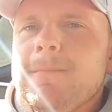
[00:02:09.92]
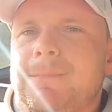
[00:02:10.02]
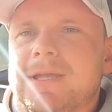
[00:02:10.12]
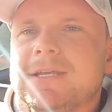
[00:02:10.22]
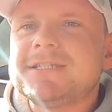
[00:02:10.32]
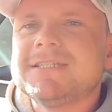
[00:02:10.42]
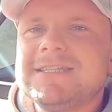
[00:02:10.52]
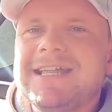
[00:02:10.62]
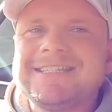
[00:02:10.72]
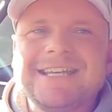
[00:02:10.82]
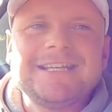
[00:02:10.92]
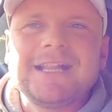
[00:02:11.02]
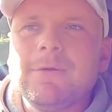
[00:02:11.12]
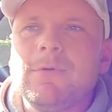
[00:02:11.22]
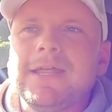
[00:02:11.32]
because that's
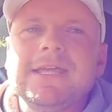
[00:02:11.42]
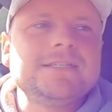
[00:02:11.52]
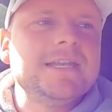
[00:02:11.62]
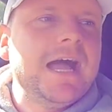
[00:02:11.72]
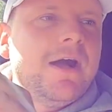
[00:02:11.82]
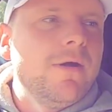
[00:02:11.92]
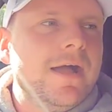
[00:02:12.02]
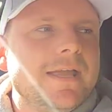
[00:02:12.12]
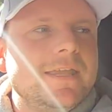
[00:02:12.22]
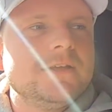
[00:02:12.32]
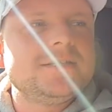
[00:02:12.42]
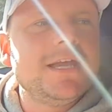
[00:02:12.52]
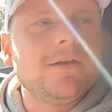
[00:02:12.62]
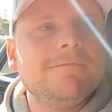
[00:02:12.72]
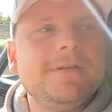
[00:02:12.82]
exactly what it is now. You'll
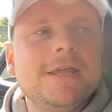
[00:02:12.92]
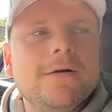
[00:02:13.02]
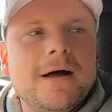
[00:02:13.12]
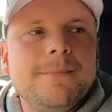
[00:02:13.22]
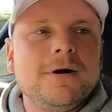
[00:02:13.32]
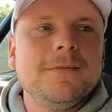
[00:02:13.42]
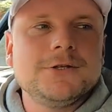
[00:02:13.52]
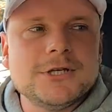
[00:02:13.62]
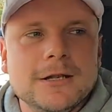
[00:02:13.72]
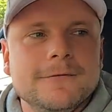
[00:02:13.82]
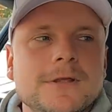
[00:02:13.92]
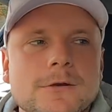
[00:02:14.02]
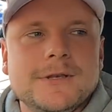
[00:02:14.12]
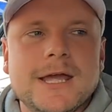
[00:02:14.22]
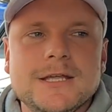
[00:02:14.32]
see on a video that I put on the channel a
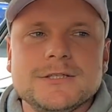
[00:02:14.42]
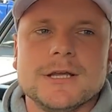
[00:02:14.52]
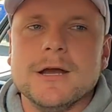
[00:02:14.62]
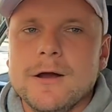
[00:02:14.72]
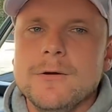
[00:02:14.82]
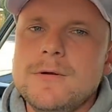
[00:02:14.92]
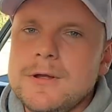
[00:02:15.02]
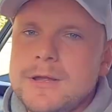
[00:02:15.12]
few days ago,